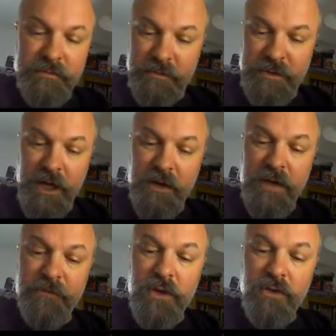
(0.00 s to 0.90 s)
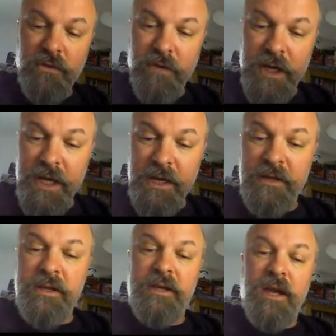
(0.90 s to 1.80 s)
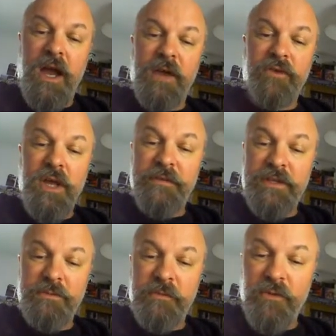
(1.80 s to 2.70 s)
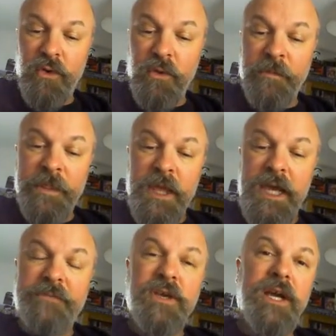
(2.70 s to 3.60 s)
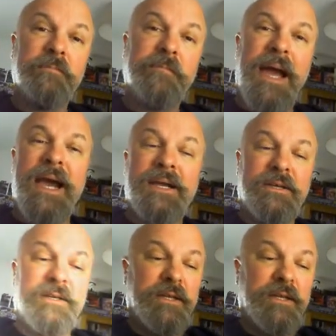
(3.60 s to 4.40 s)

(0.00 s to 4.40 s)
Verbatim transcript: So if you are running, and I've gone over this before, if you come back,